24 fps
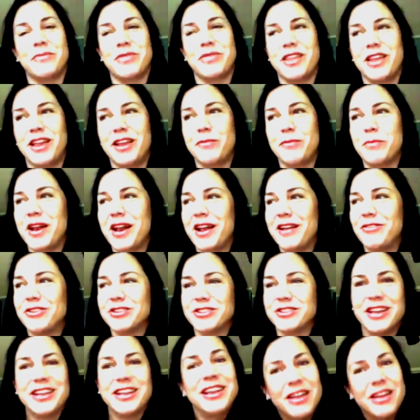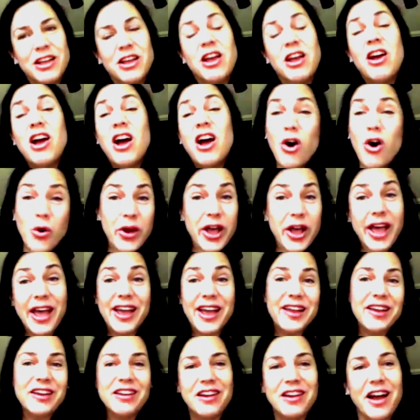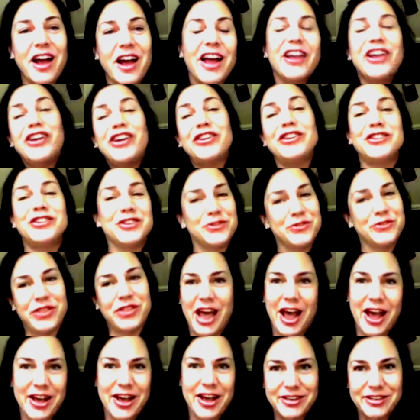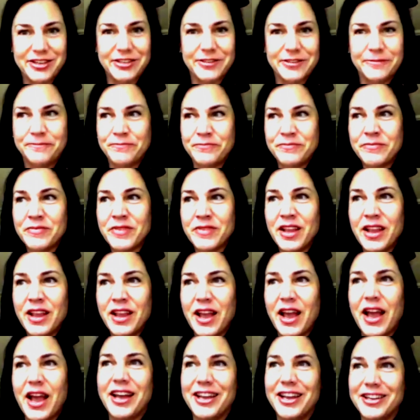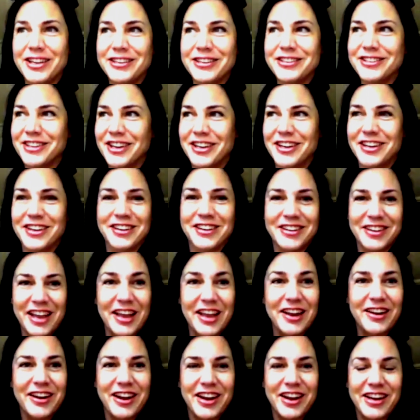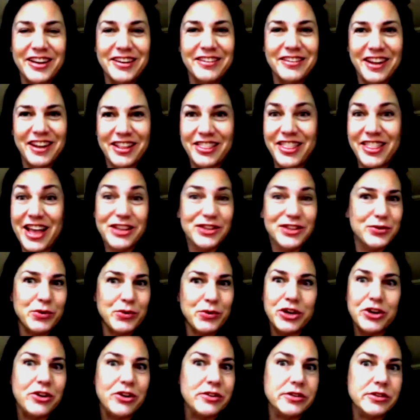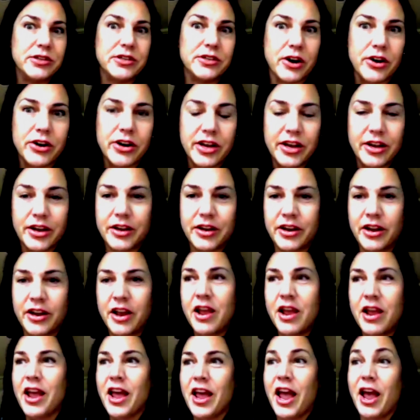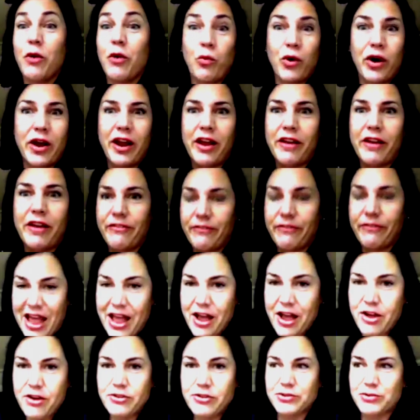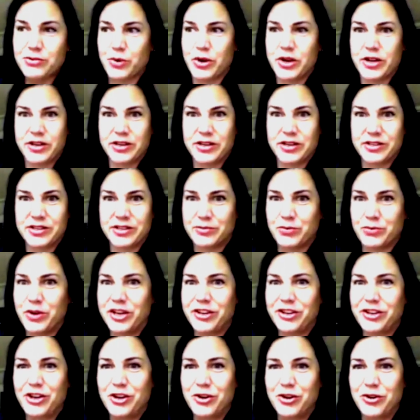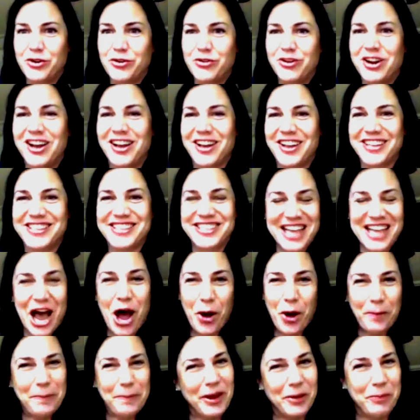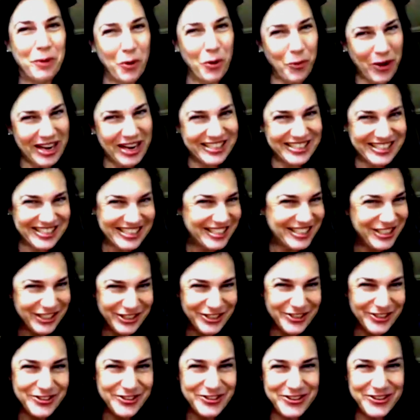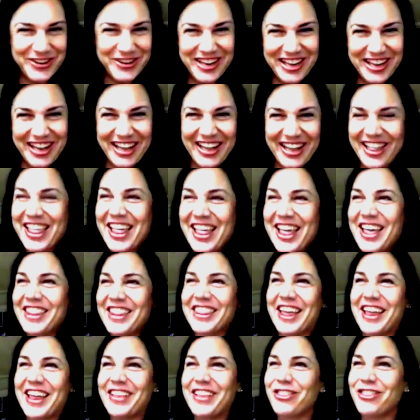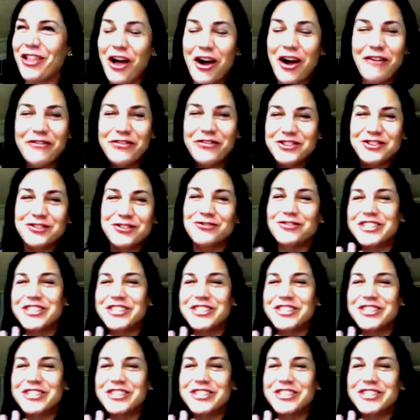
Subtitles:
thing, but I was like, okay, I could do that. And that's where it all started. And what I found was when you tell people what to do, they love to